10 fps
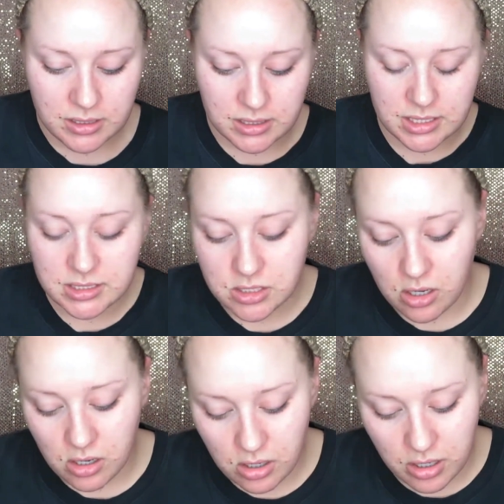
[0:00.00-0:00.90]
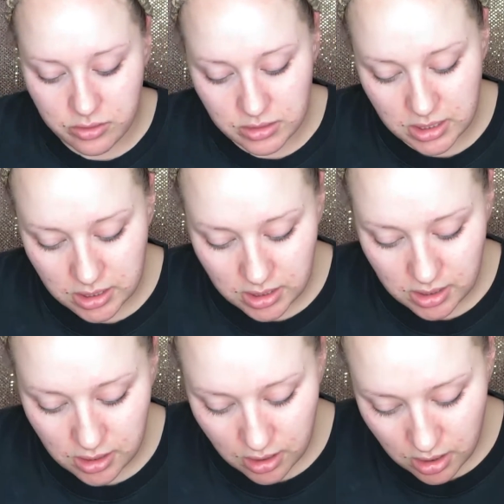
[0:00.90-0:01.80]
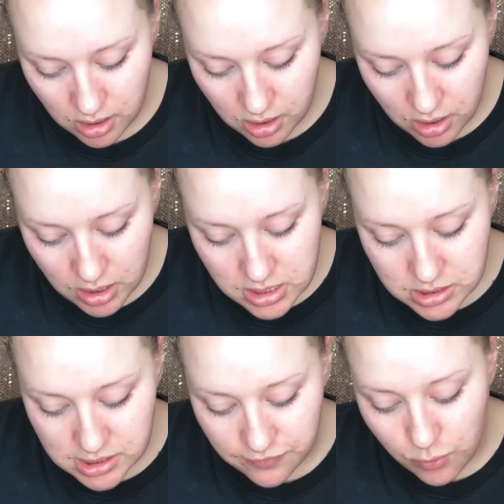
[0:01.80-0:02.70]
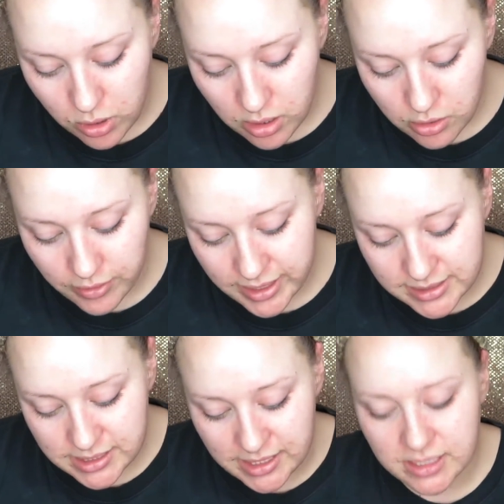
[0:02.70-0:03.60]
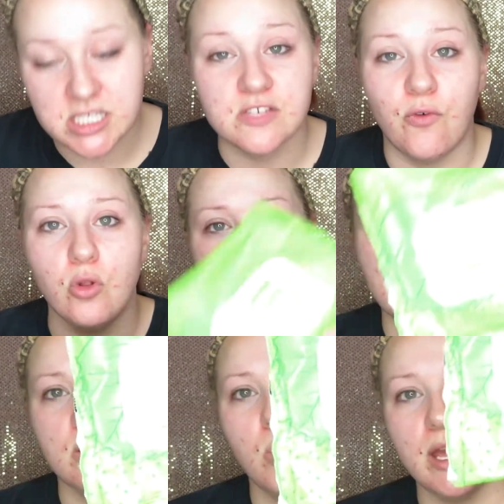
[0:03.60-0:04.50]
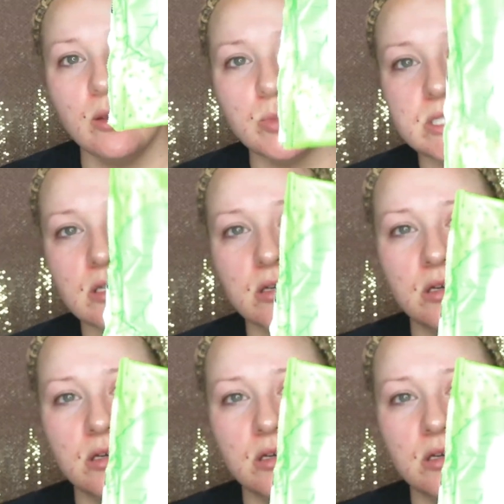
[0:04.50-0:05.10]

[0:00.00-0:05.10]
These are the Sephora Green Tea Exfoliating Wipes.